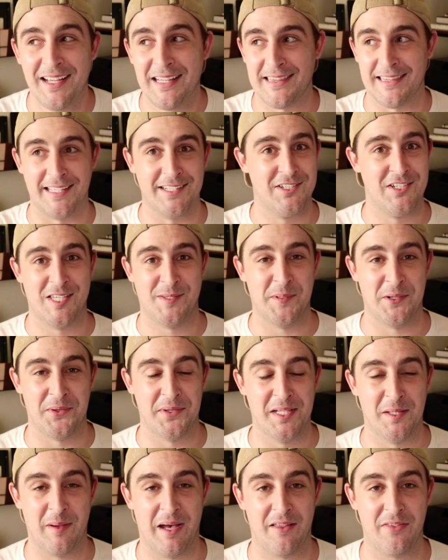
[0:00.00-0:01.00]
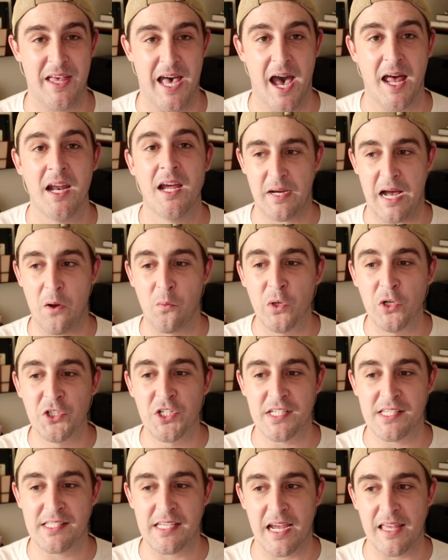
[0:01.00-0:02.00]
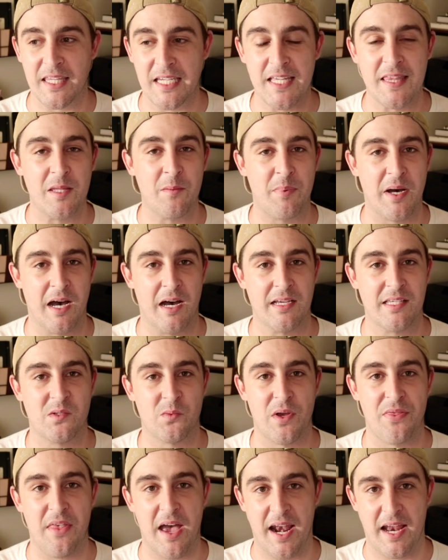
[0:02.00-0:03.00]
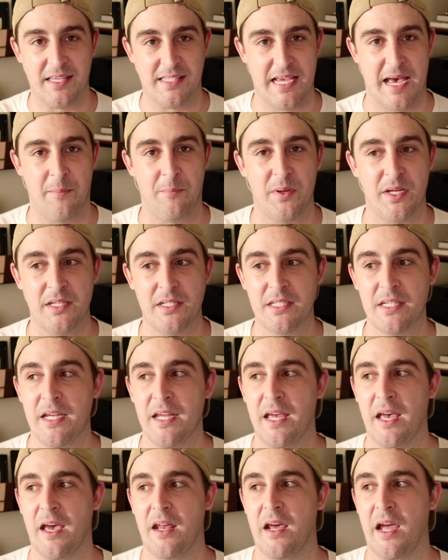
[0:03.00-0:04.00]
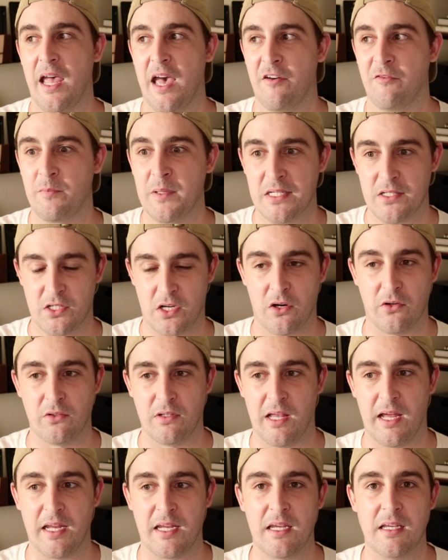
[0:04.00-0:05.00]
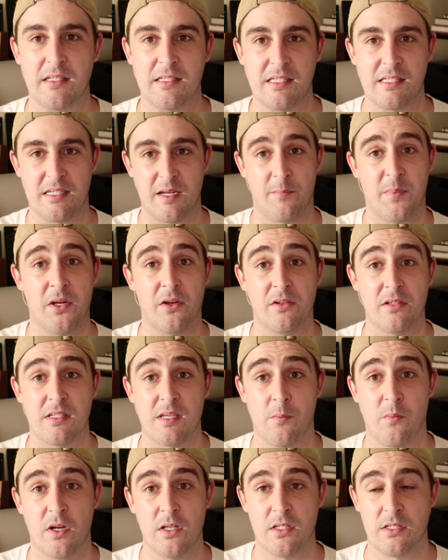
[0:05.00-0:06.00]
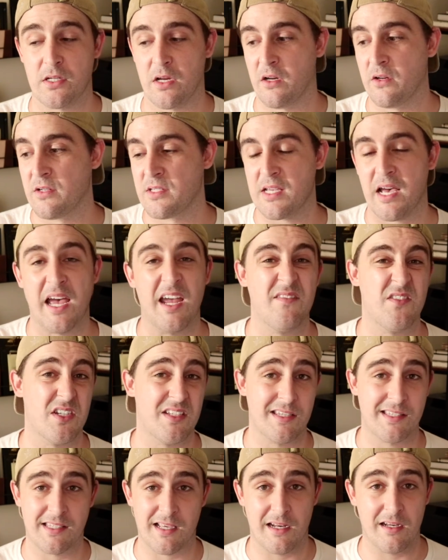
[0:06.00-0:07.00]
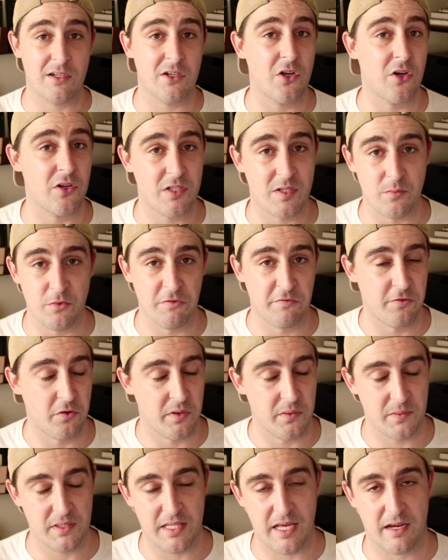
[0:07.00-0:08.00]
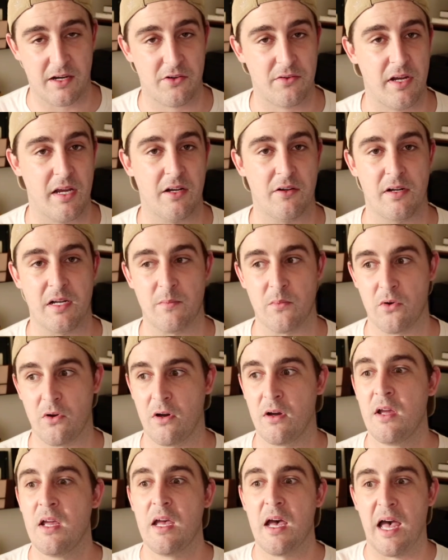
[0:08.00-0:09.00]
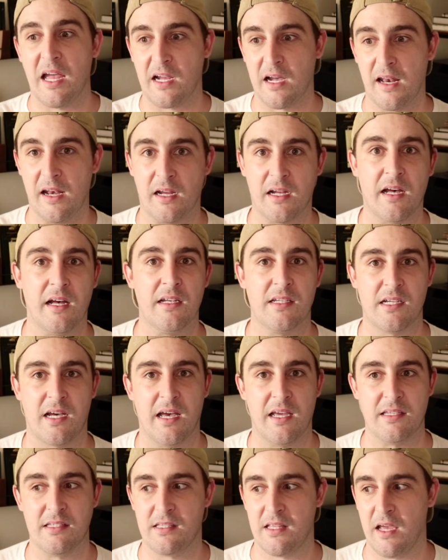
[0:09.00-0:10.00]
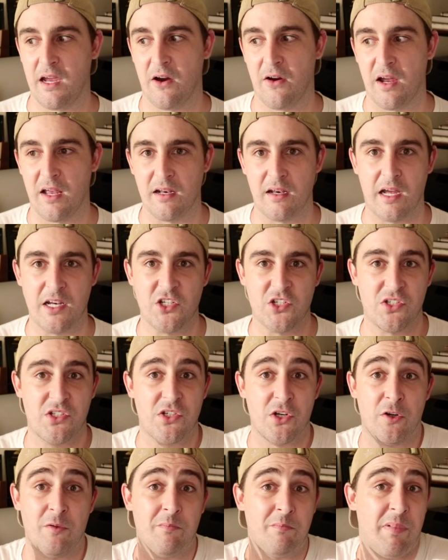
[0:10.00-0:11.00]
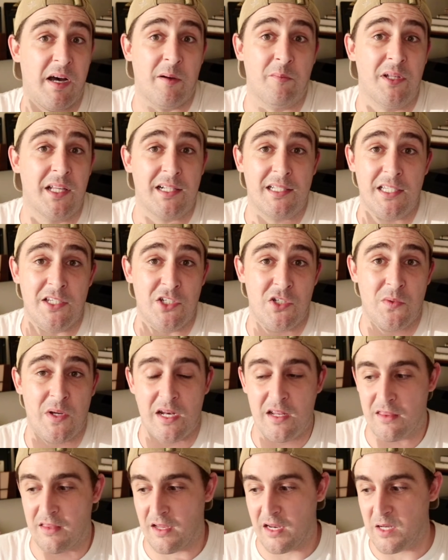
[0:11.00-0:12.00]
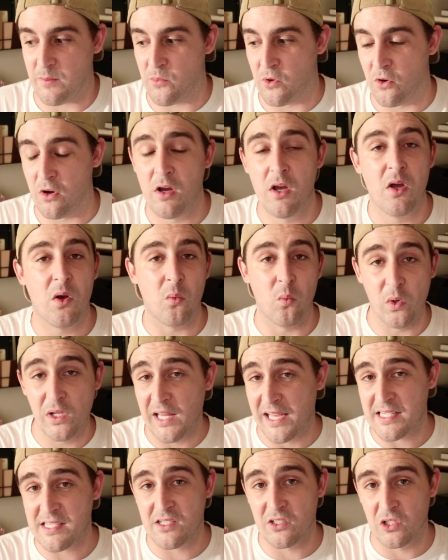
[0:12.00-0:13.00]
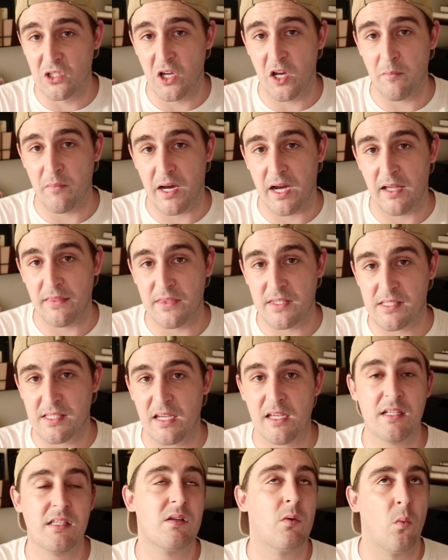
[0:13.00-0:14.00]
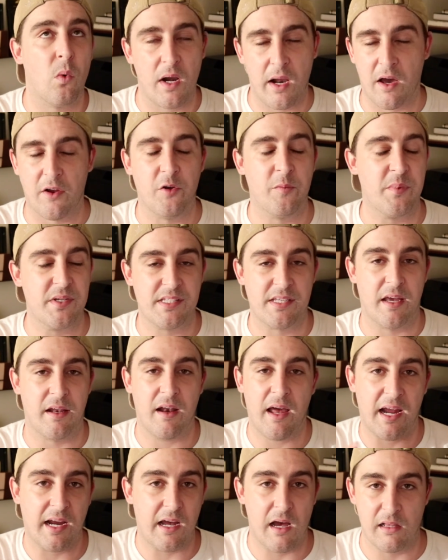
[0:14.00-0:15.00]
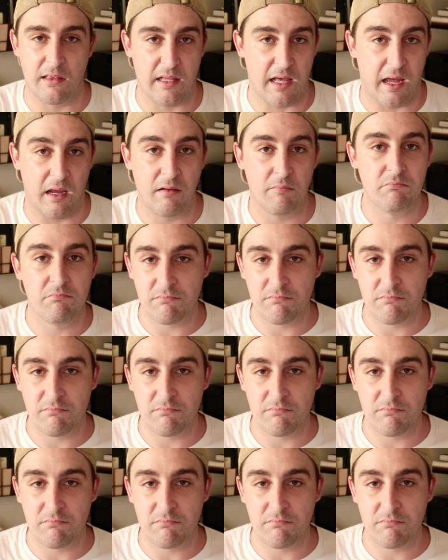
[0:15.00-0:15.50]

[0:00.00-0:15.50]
let's just be real about that. I will just say that in the past when that has happened and I have been told like it's stepping on someone's toes, I have just decided not to move forward with that creator anymore. I kind of cut ties there and I just don't publicly do anything anymore. Will I still learn behind the scenes? 100%. I can't lie.